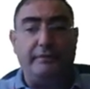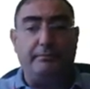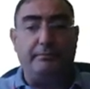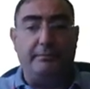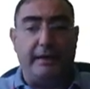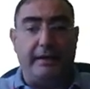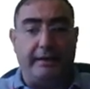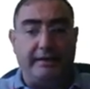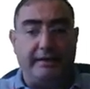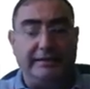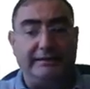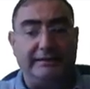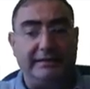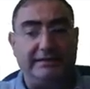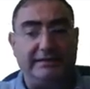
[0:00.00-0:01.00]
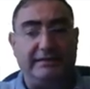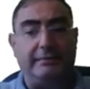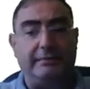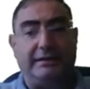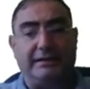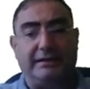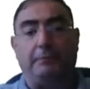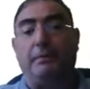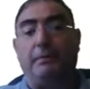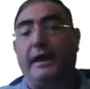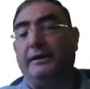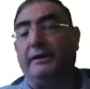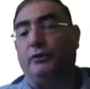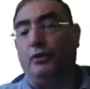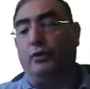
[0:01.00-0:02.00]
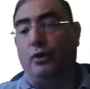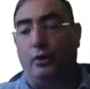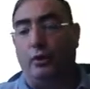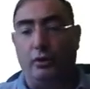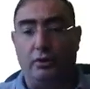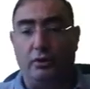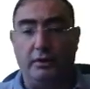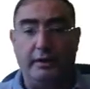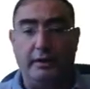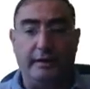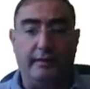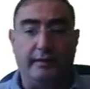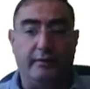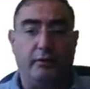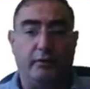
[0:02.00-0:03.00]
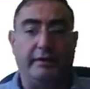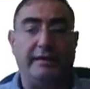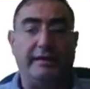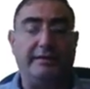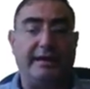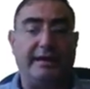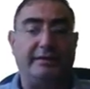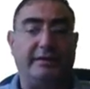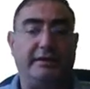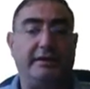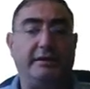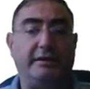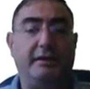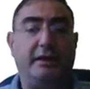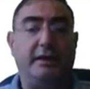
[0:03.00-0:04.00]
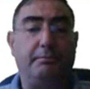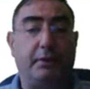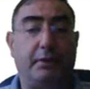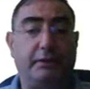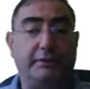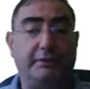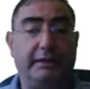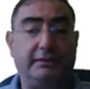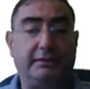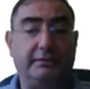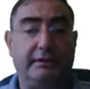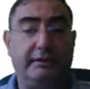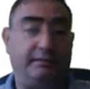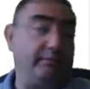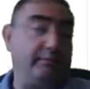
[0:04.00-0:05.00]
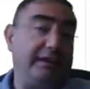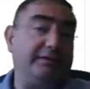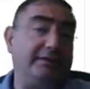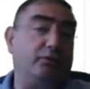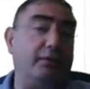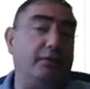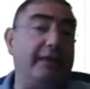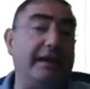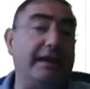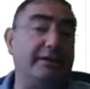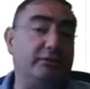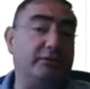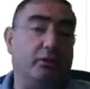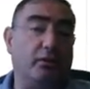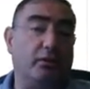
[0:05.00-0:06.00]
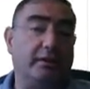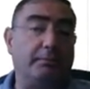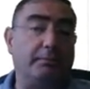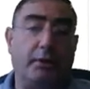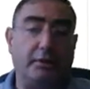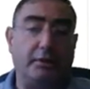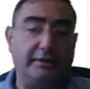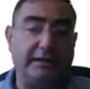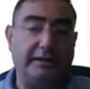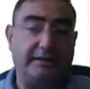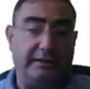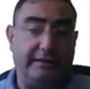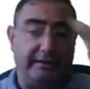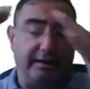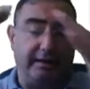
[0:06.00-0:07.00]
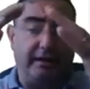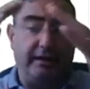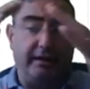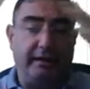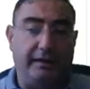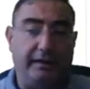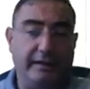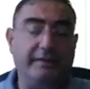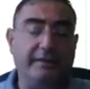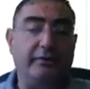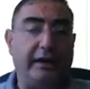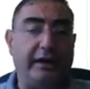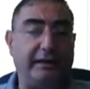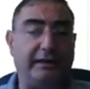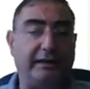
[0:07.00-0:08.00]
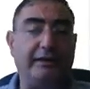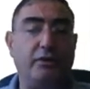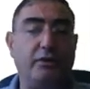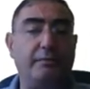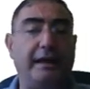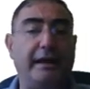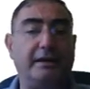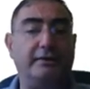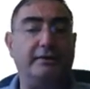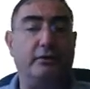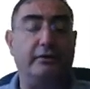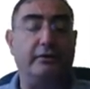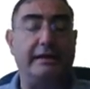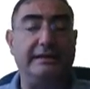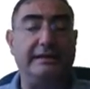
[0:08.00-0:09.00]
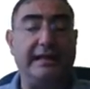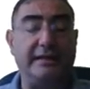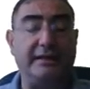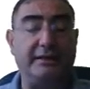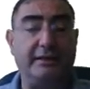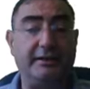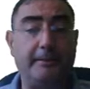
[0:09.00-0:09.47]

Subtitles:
this system is applied to all the organization projects, it means we managed all the projects. Indirectly, we manage the organization.